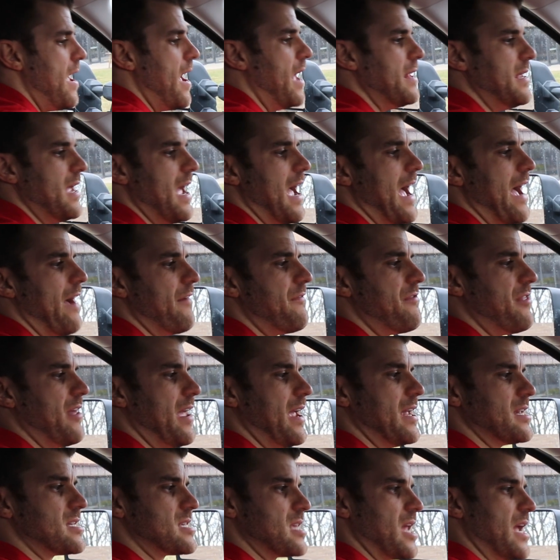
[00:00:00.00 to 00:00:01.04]
and you have
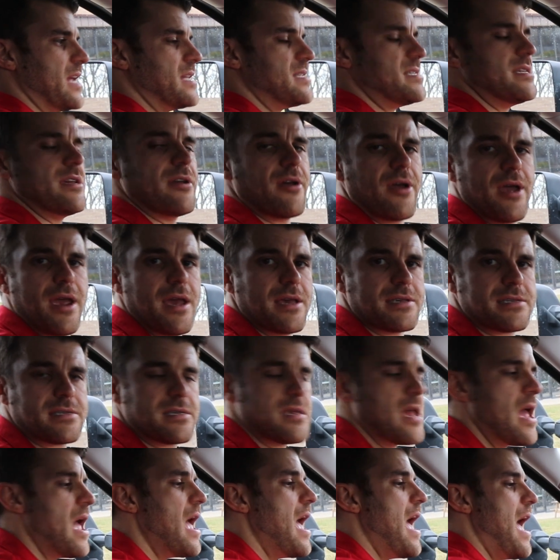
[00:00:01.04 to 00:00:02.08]
things like
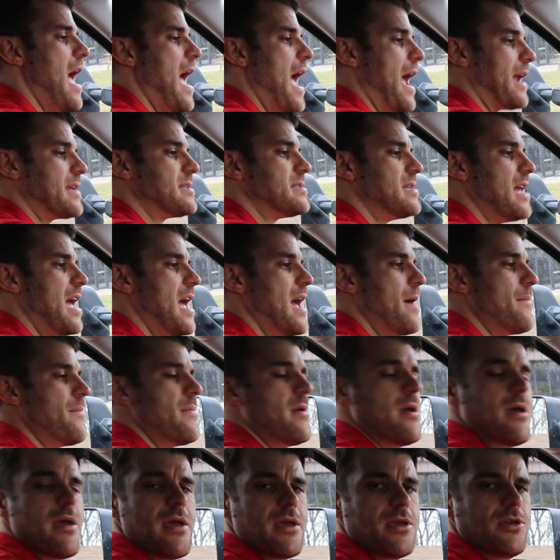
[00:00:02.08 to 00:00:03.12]
Sirius
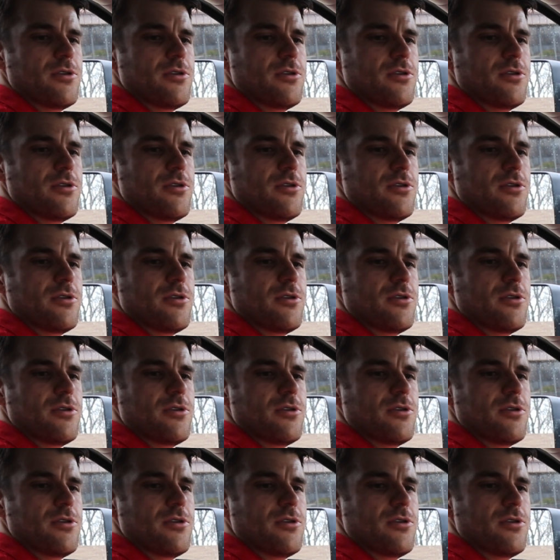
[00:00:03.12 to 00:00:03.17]
XM.